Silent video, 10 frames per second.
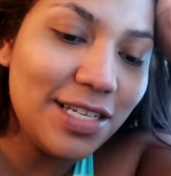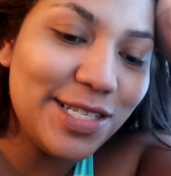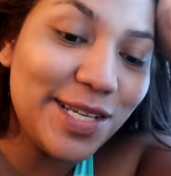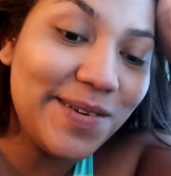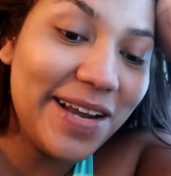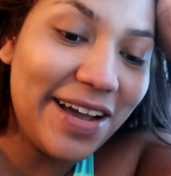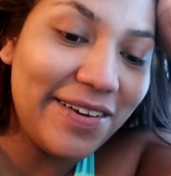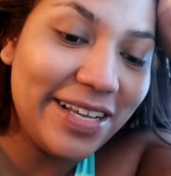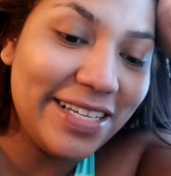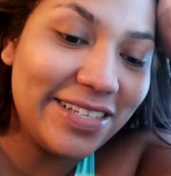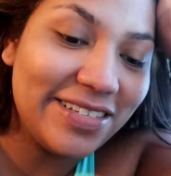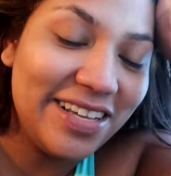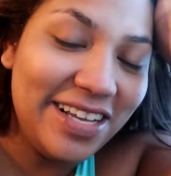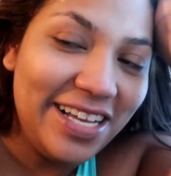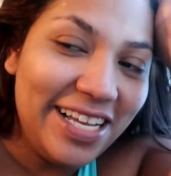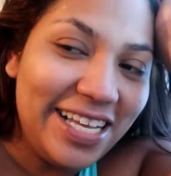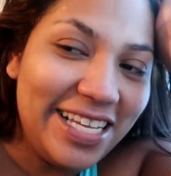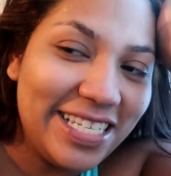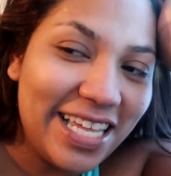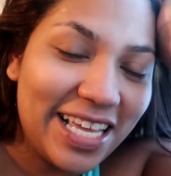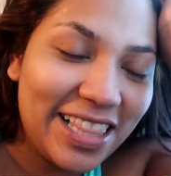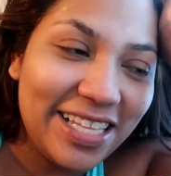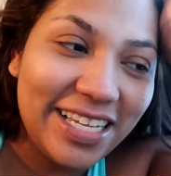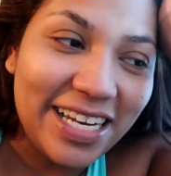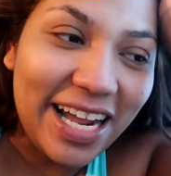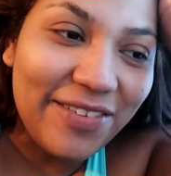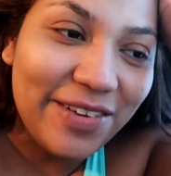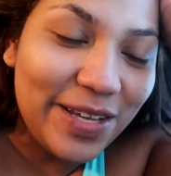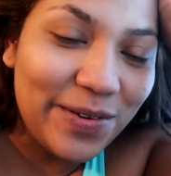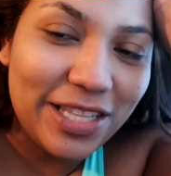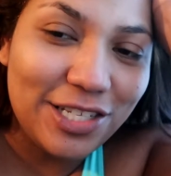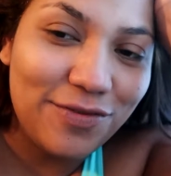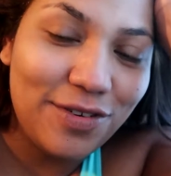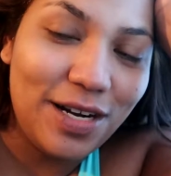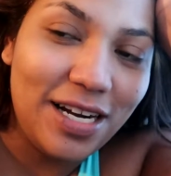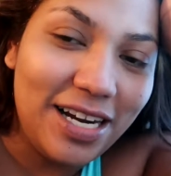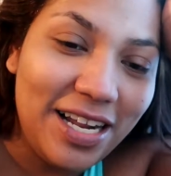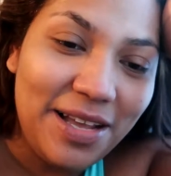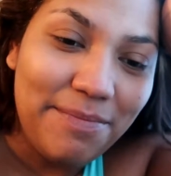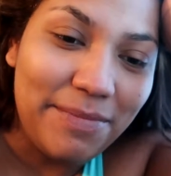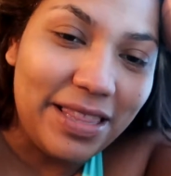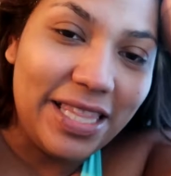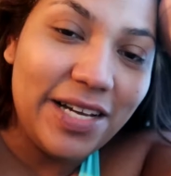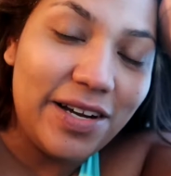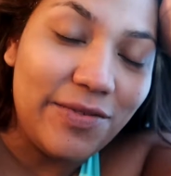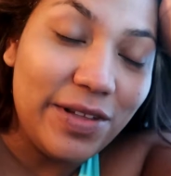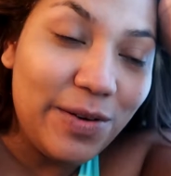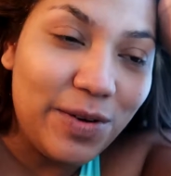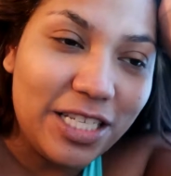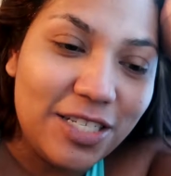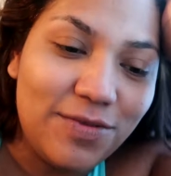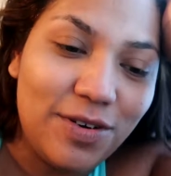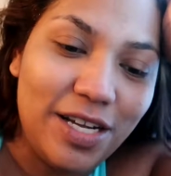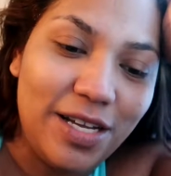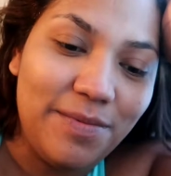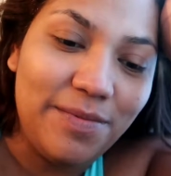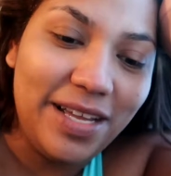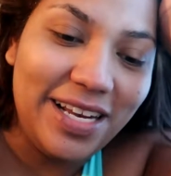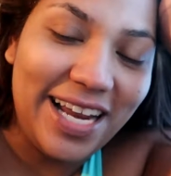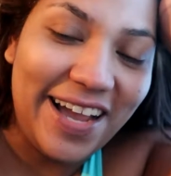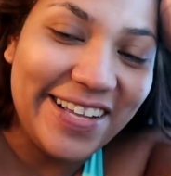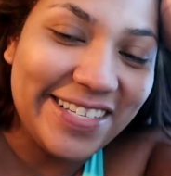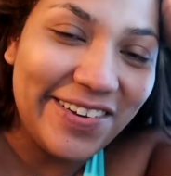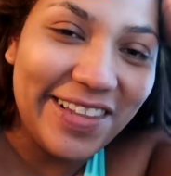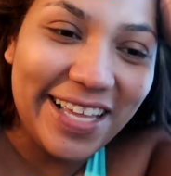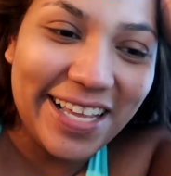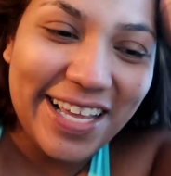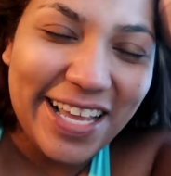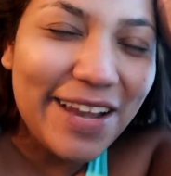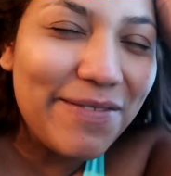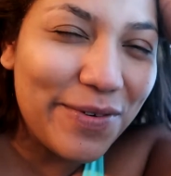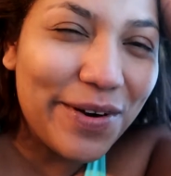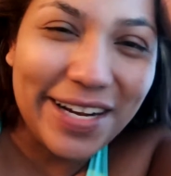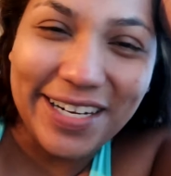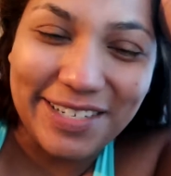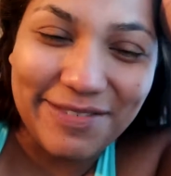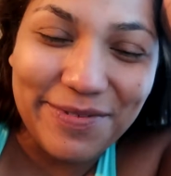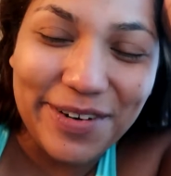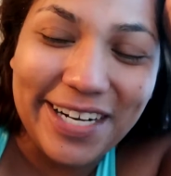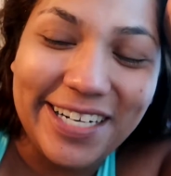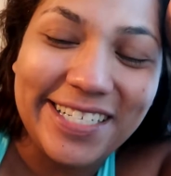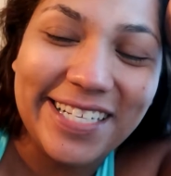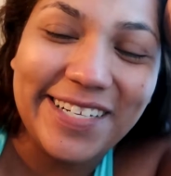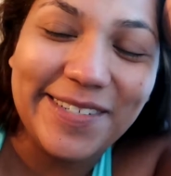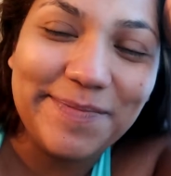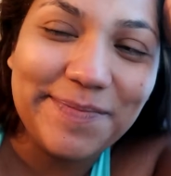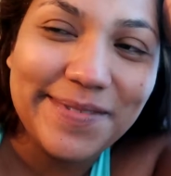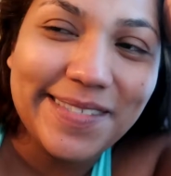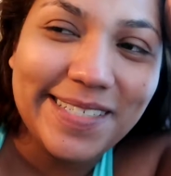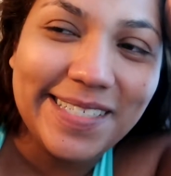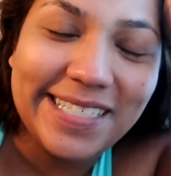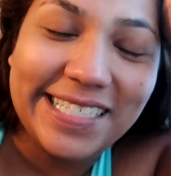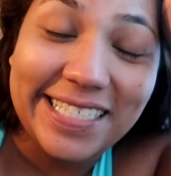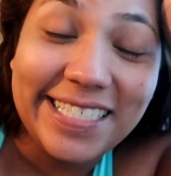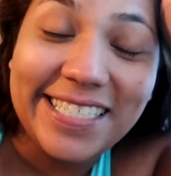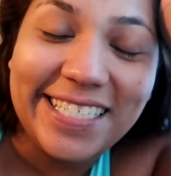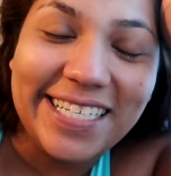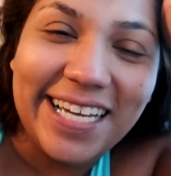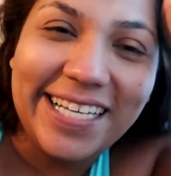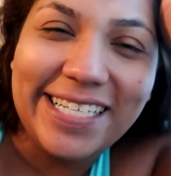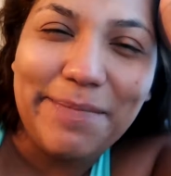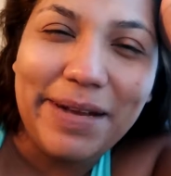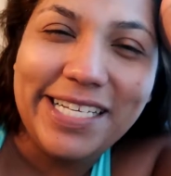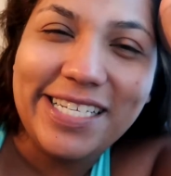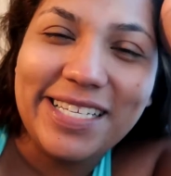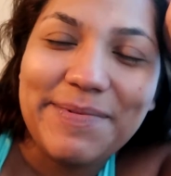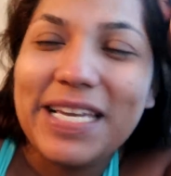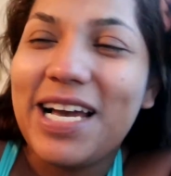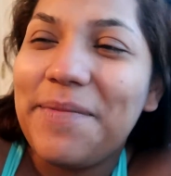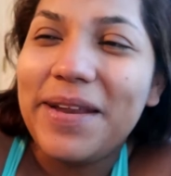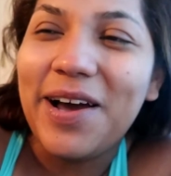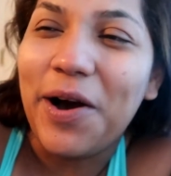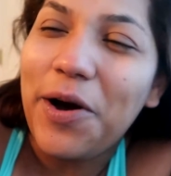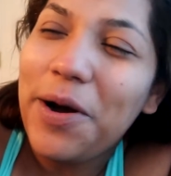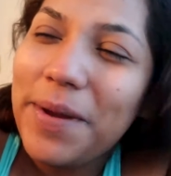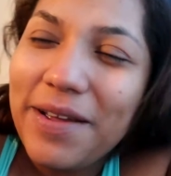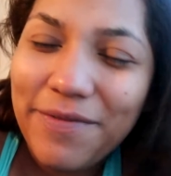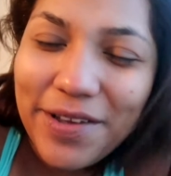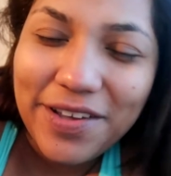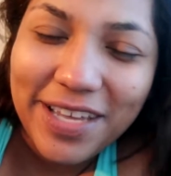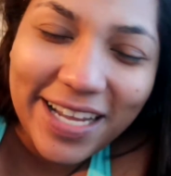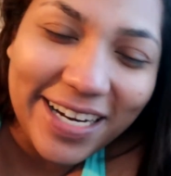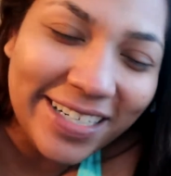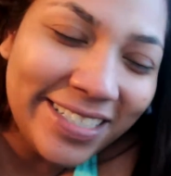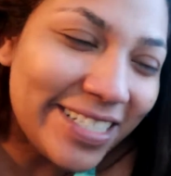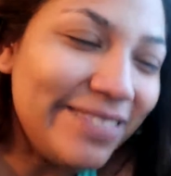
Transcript: So now he's he's like, "Then I really want this for Mateo, I really want this for him. And now he's all like, in four years, and four years, so you guys, I might just be coming home in a few years.